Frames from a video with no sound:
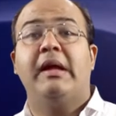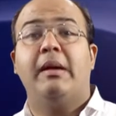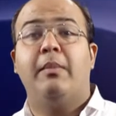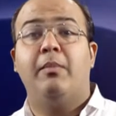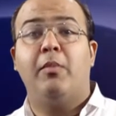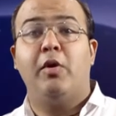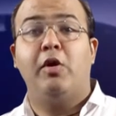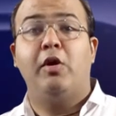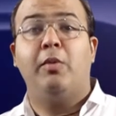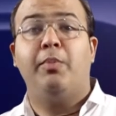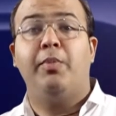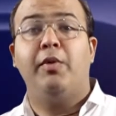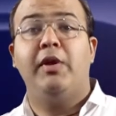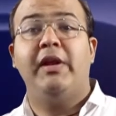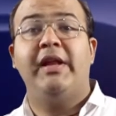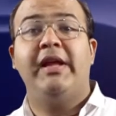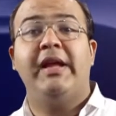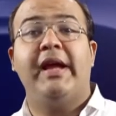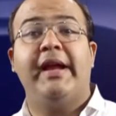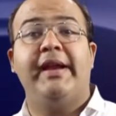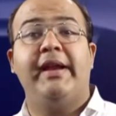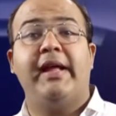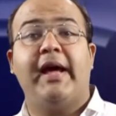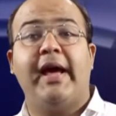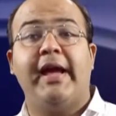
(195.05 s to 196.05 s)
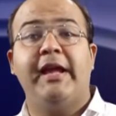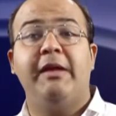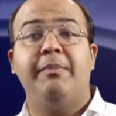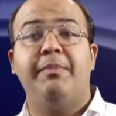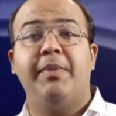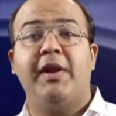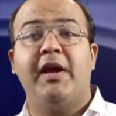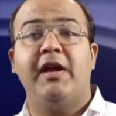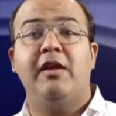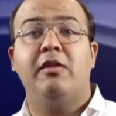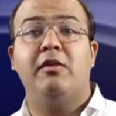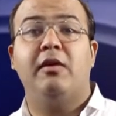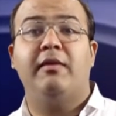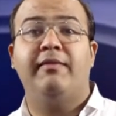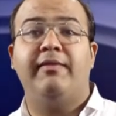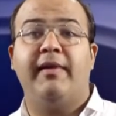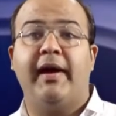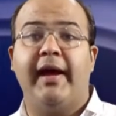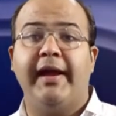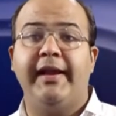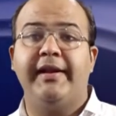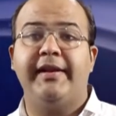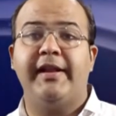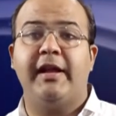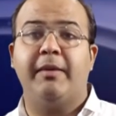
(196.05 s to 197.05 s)
monopoly and high price of
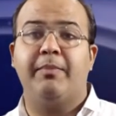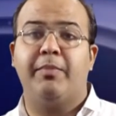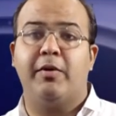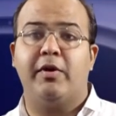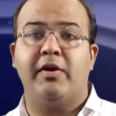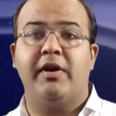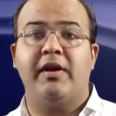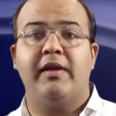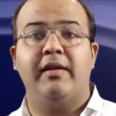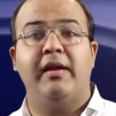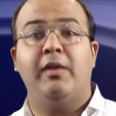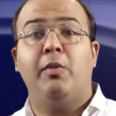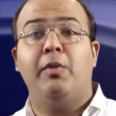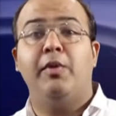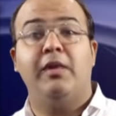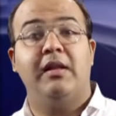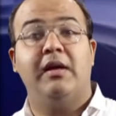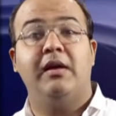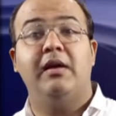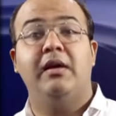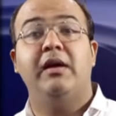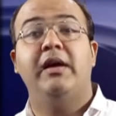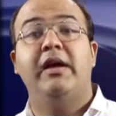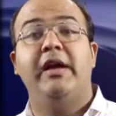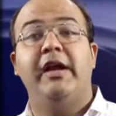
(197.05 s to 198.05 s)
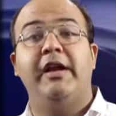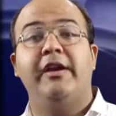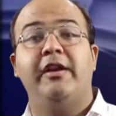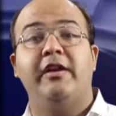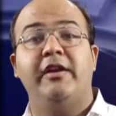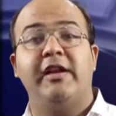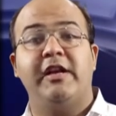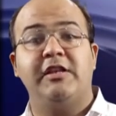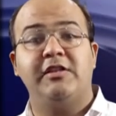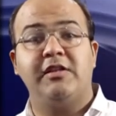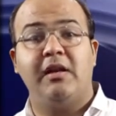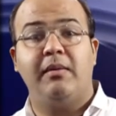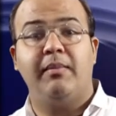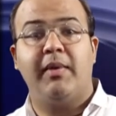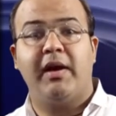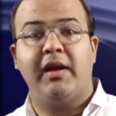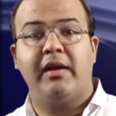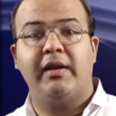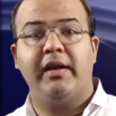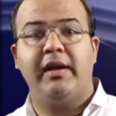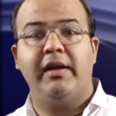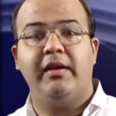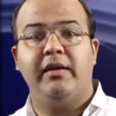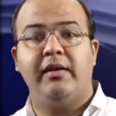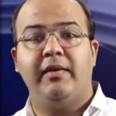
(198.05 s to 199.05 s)
high-tech products in the international
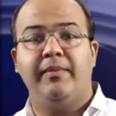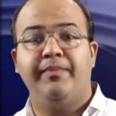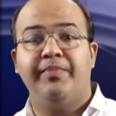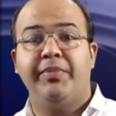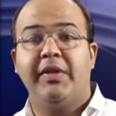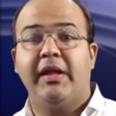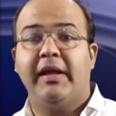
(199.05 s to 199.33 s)
market,